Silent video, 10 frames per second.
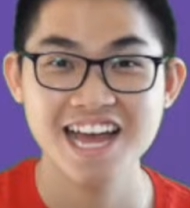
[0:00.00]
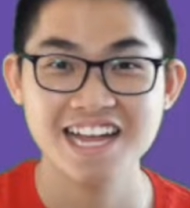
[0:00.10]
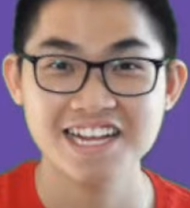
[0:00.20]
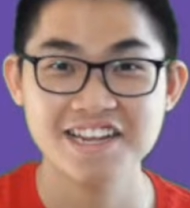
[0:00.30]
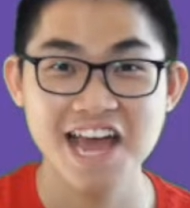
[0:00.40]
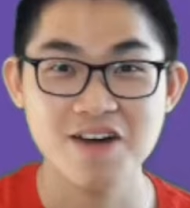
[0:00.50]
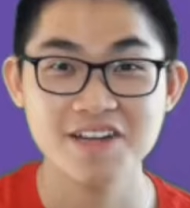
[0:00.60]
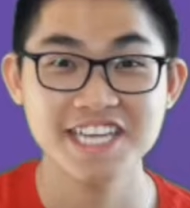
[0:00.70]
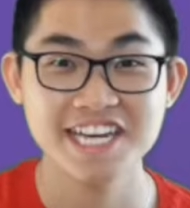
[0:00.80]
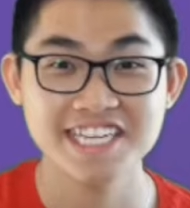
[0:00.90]
Now
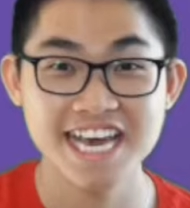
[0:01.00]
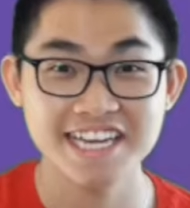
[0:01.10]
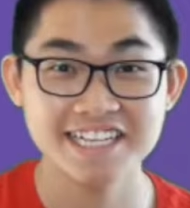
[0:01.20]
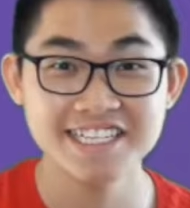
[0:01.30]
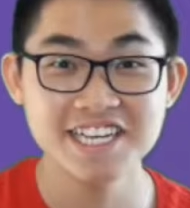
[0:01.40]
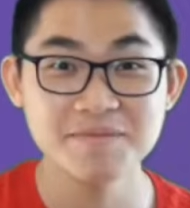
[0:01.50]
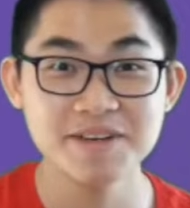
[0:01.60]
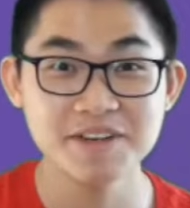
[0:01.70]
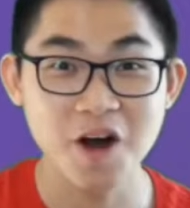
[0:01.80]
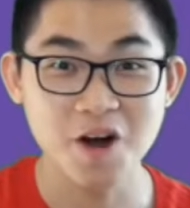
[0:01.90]
it's gonna get a little
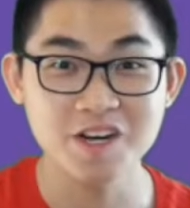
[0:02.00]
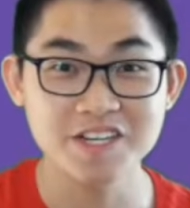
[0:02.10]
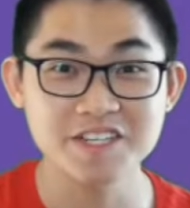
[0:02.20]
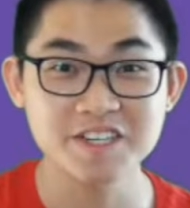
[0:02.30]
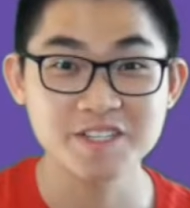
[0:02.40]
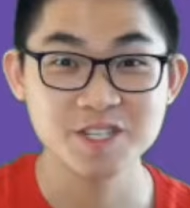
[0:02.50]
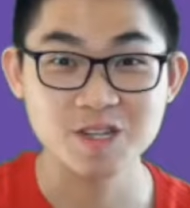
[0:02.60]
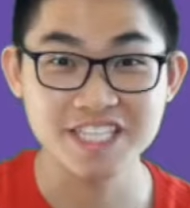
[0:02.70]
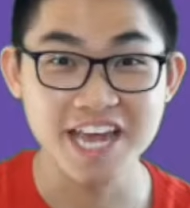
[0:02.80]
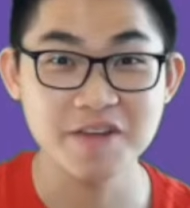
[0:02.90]
bit harder, so
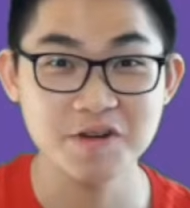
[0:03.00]
take your